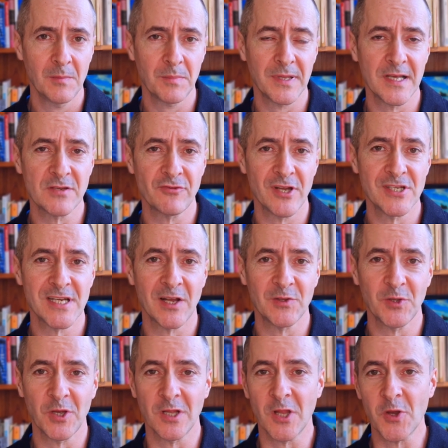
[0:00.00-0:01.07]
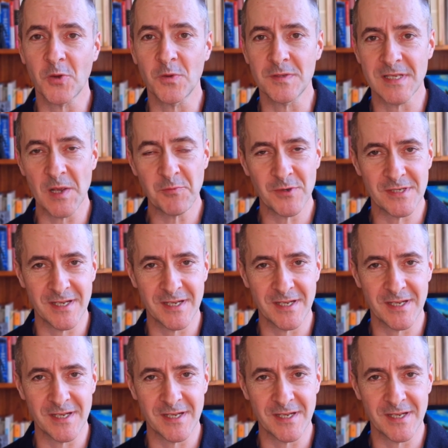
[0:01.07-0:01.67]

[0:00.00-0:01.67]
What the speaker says: please reach out to your local Zebra